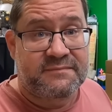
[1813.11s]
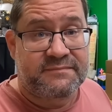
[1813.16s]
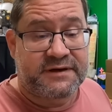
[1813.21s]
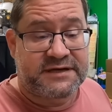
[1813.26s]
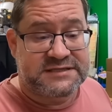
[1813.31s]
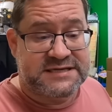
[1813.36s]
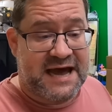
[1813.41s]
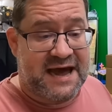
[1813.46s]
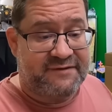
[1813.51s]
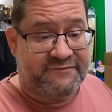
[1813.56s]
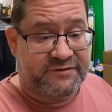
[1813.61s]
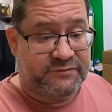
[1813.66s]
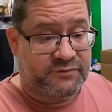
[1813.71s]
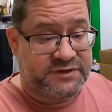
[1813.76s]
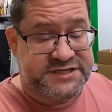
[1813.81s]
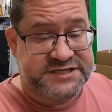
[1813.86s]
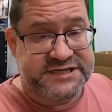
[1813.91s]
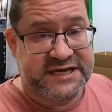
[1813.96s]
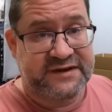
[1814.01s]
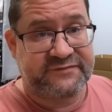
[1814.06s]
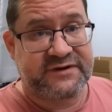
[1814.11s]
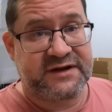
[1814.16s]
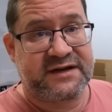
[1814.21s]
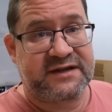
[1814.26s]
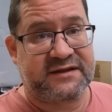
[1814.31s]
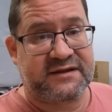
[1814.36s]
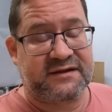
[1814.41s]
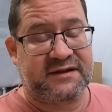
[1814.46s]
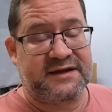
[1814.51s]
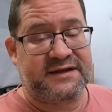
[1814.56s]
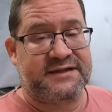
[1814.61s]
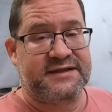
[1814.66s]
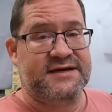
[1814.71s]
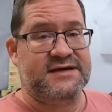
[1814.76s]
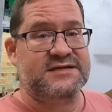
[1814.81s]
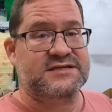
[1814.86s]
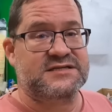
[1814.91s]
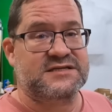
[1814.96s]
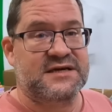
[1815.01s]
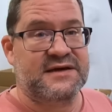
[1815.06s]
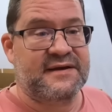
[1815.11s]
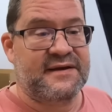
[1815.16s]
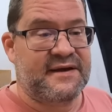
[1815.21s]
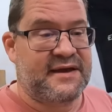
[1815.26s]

because I haven't received anything like this